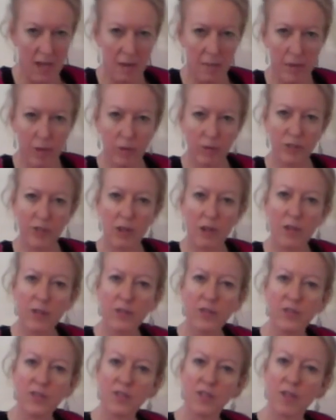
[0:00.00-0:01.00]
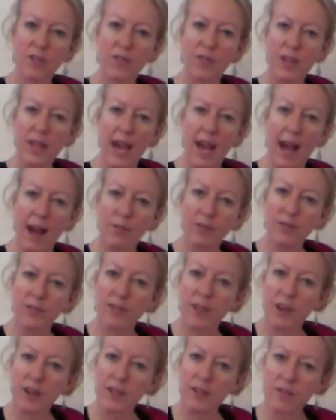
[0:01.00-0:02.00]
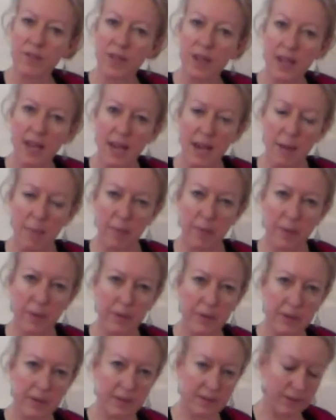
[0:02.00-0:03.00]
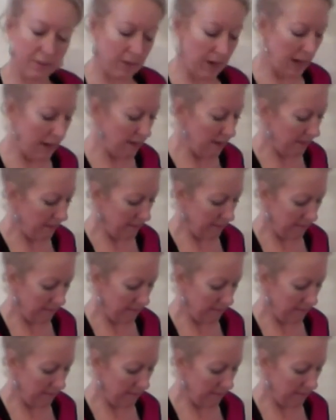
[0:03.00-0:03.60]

It also loosens off the outside of the hip as well.